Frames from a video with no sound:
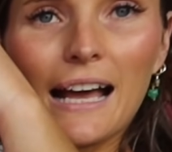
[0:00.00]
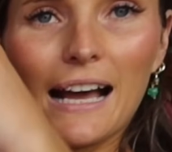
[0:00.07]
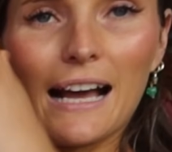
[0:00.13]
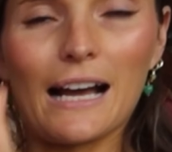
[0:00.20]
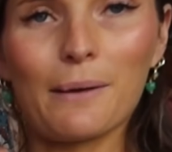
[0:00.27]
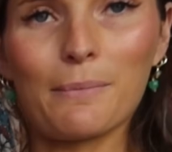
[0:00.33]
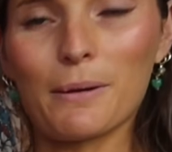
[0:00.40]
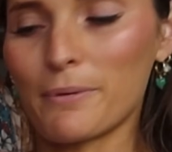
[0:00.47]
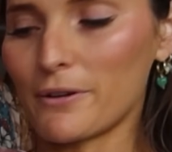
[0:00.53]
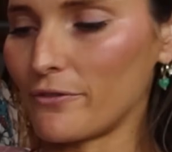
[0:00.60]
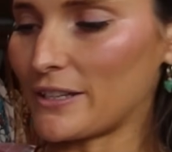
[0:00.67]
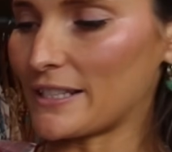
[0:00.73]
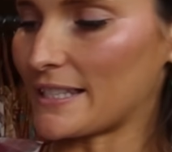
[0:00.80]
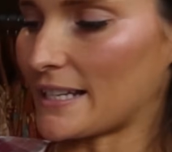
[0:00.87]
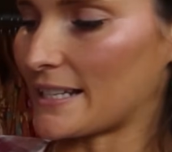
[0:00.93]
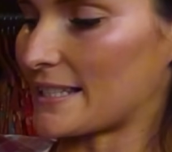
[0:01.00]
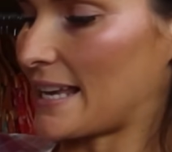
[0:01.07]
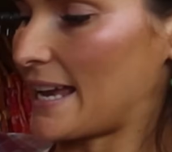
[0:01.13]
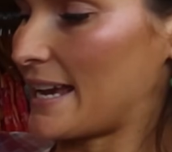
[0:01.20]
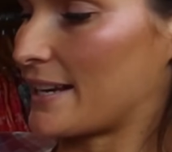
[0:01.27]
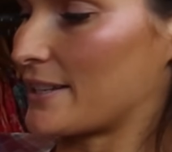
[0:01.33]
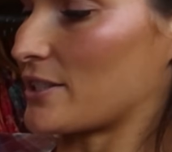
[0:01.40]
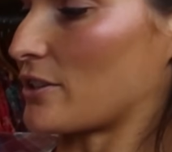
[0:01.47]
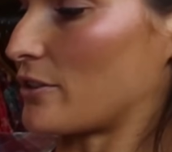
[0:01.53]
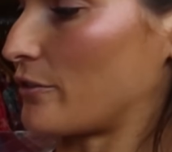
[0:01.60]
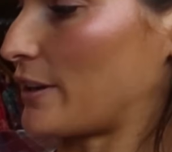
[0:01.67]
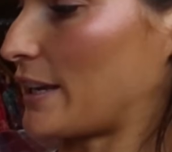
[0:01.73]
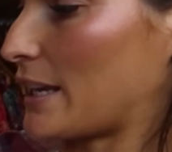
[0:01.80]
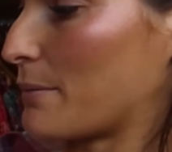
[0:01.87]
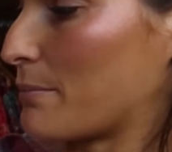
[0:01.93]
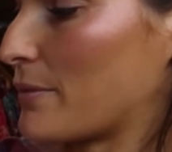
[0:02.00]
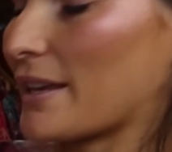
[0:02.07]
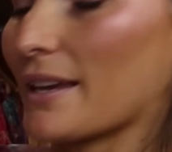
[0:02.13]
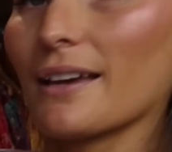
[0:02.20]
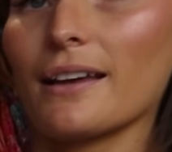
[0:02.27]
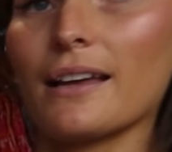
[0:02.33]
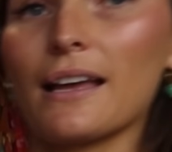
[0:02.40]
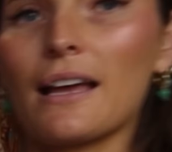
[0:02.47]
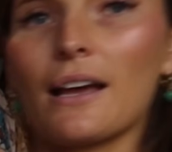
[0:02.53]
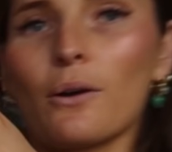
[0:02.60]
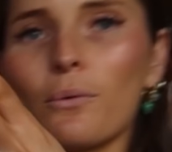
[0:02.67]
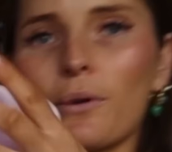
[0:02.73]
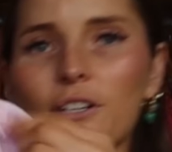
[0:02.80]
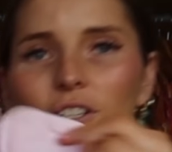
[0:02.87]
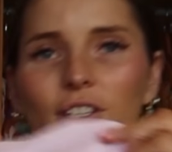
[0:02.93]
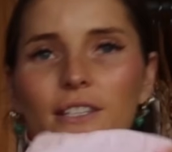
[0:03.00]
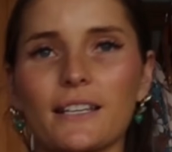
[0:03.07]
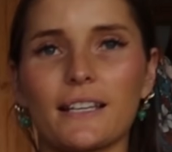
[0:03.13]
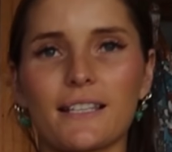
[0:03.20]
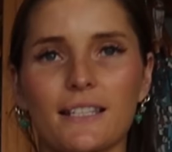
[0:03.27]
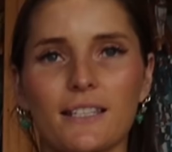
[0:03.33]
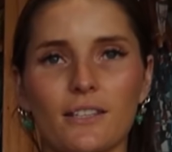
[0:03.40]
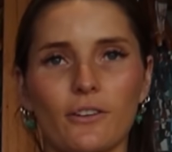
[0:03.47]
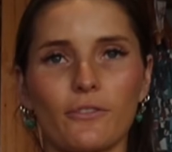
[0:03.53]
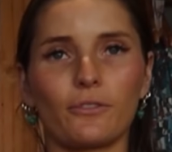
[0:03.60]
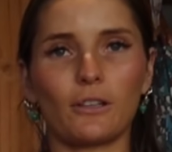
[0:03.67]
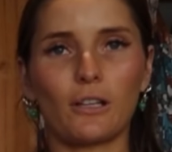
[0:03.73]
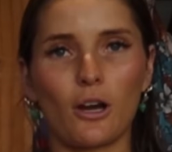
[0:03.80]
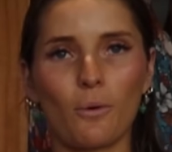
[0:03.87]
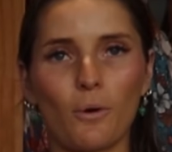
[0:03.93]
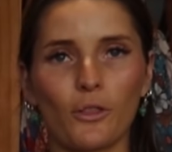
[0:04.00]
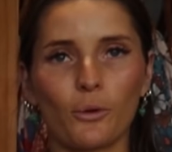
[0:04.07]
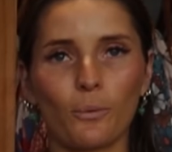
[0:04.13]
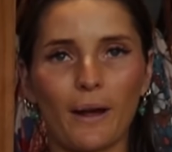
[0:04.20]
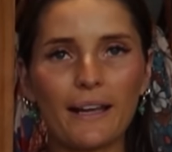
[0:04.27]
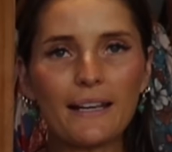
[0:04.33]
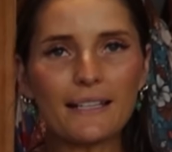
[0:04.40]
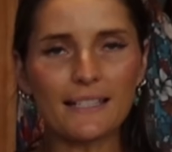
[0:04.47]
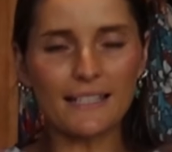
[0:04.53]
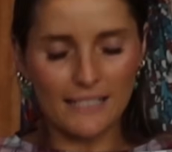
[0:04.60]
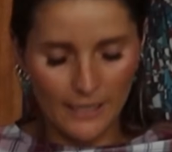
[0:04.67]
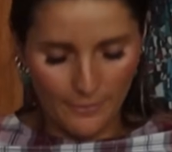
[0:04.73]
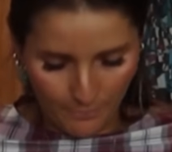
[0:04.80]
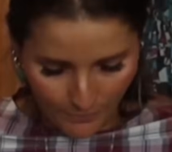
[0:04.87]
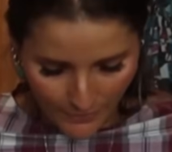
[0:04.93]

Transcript: a bit of a zigzag sort of hem there which sits sort of low on the waist,